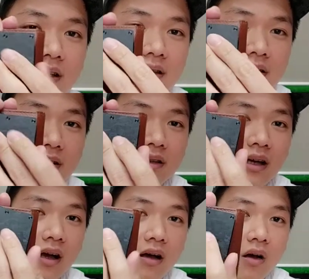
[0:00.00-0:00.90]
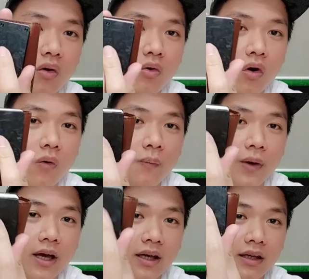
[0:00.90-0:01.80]
is how
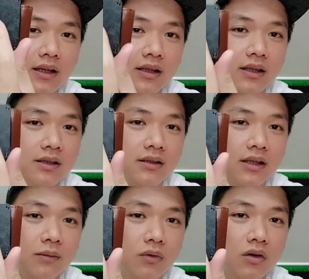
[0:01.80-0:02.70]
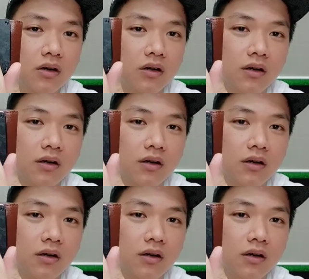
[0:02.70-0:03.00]
compact it is. Come on,